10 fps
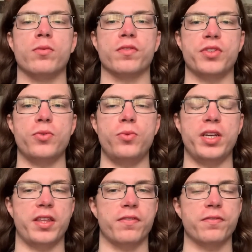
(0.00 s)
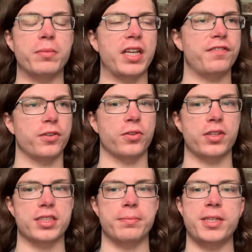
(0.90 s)
review with my further
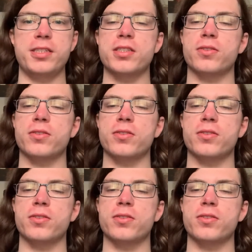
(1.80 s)
thoughts and opinions,